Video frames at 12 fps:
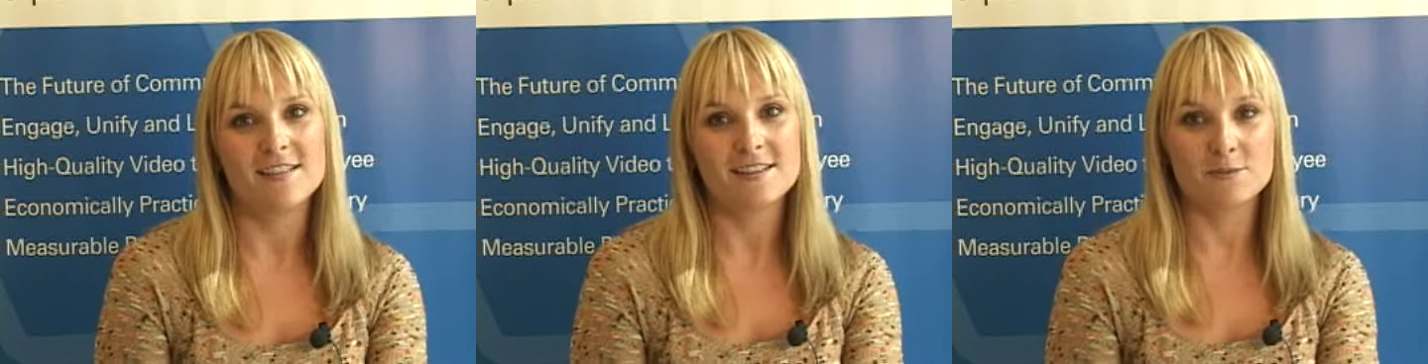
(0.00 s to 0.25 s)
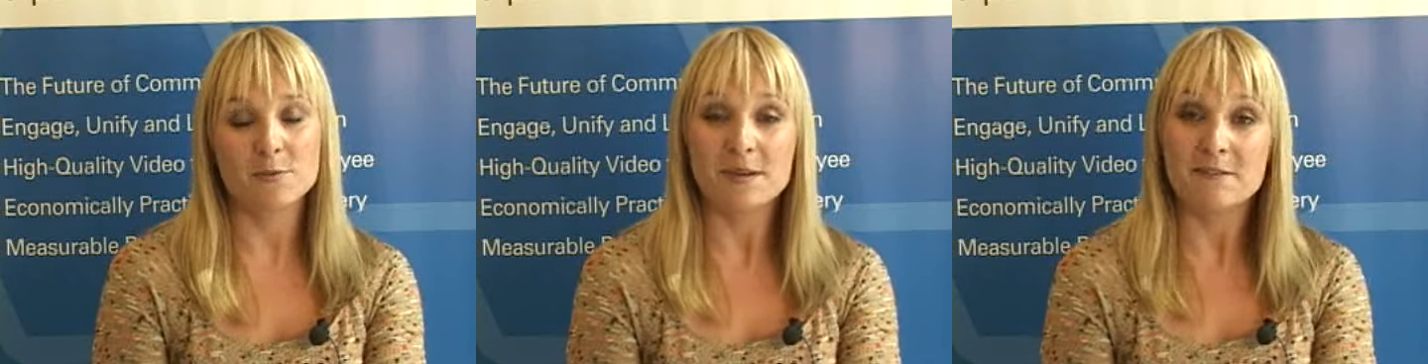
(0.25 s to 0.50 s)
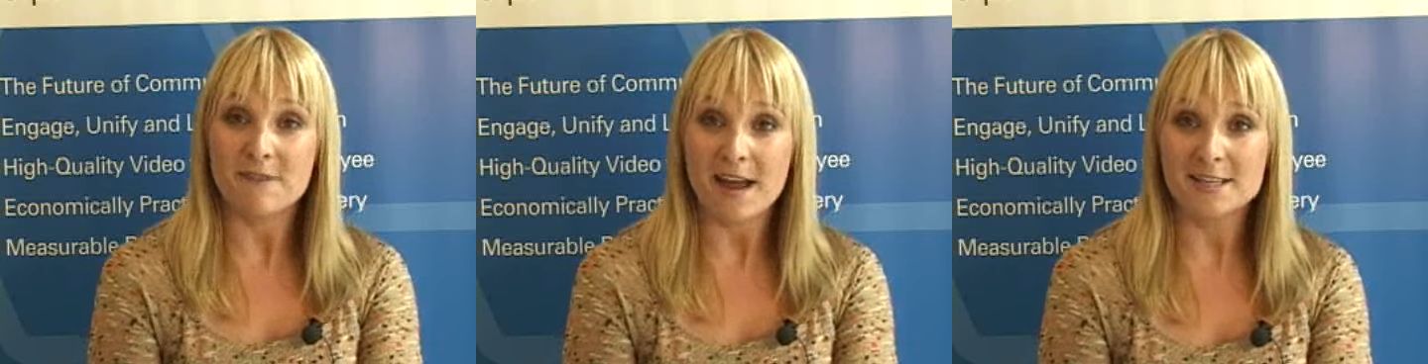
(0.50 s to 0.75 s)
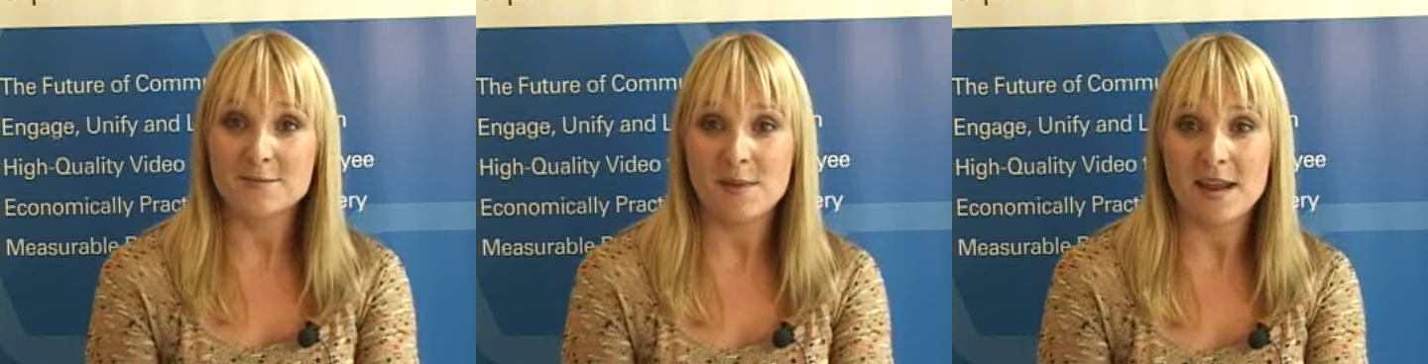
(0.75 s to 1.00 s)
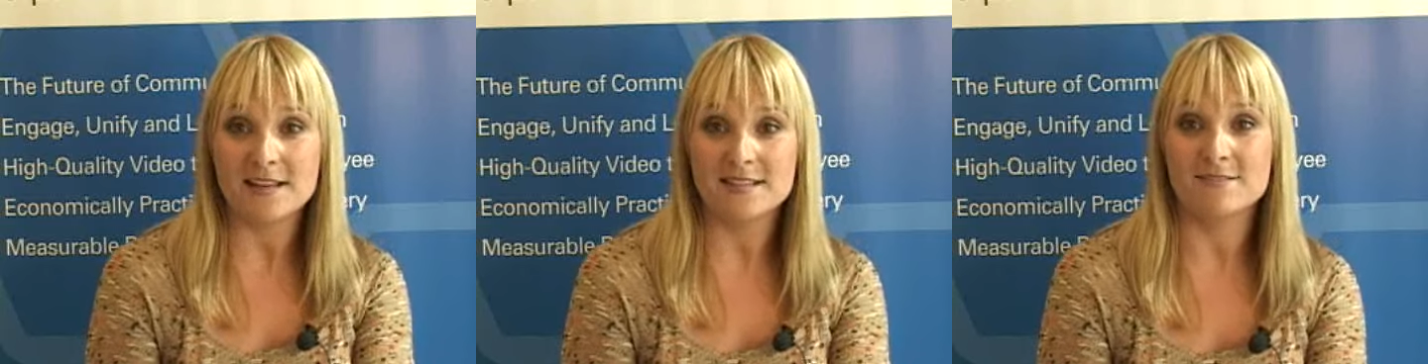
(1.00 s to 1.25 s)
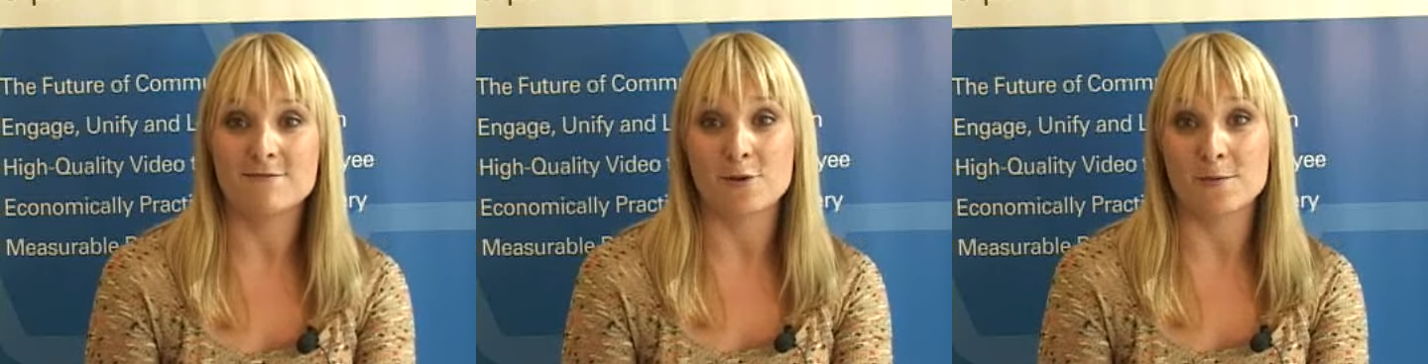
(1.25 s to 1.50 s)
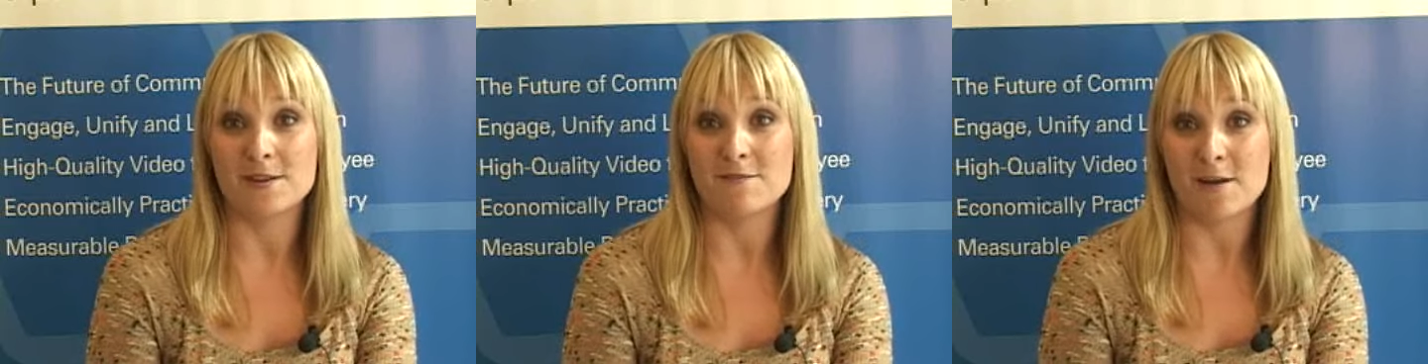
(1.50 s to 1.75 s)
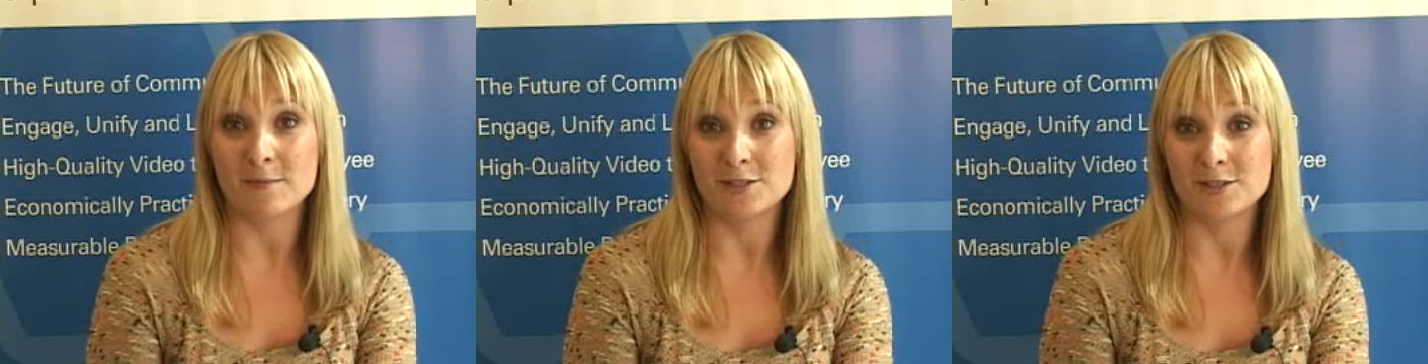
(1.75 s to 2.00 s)
This will be a fast-paced, informative
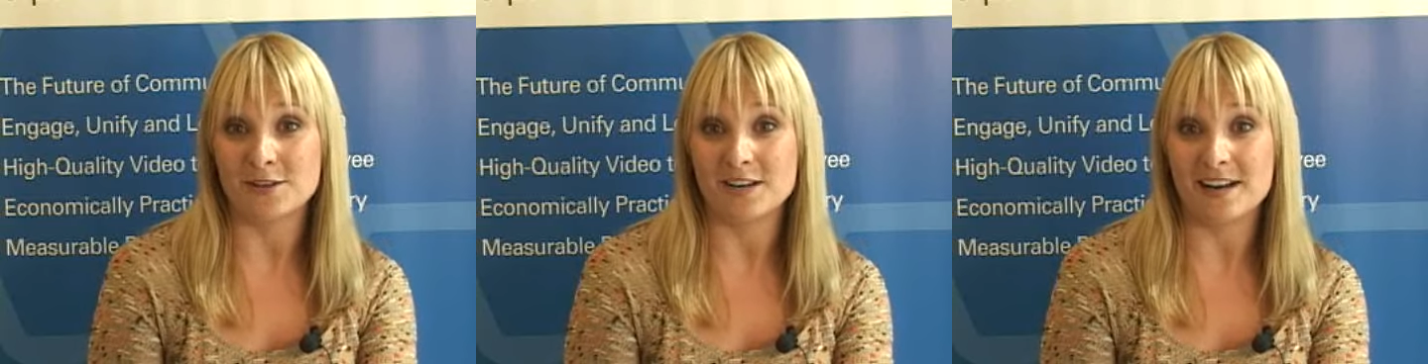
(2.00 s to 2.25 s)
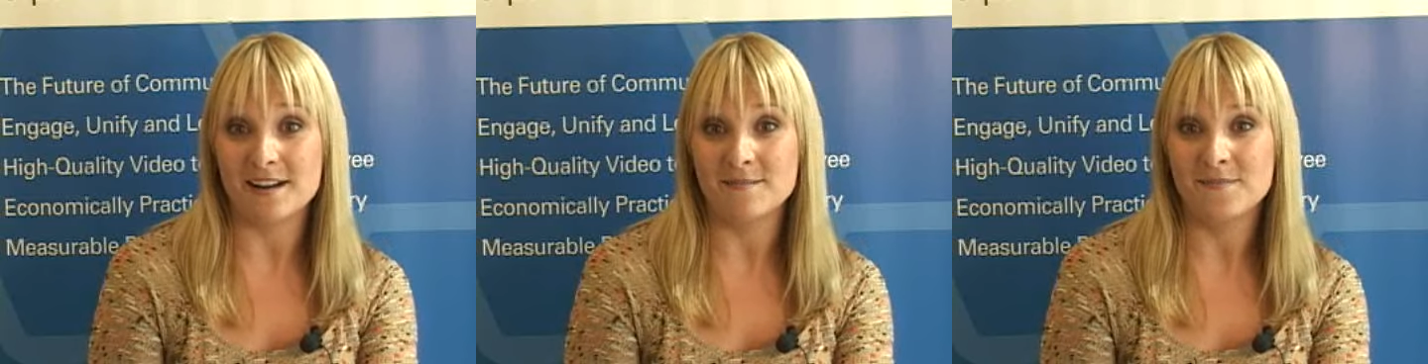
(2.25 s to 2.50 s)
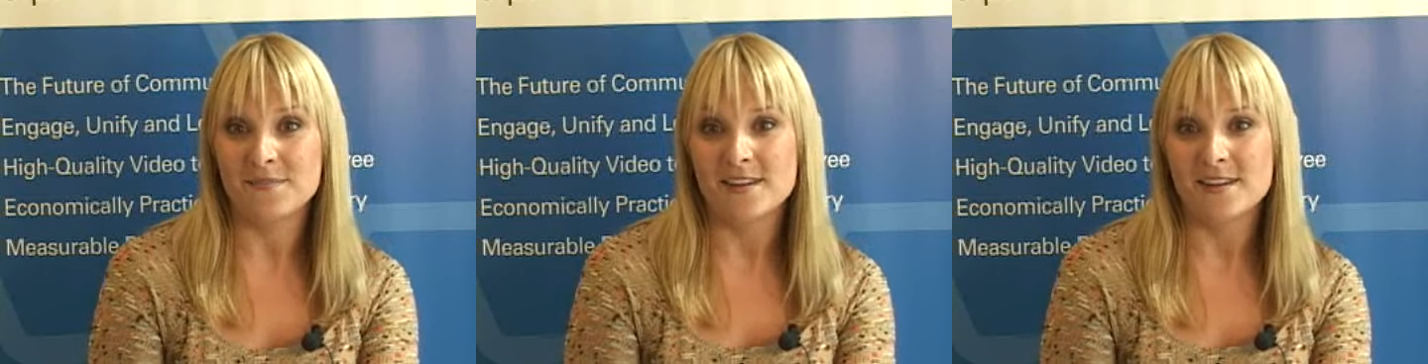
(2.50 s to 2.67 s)
opportunity.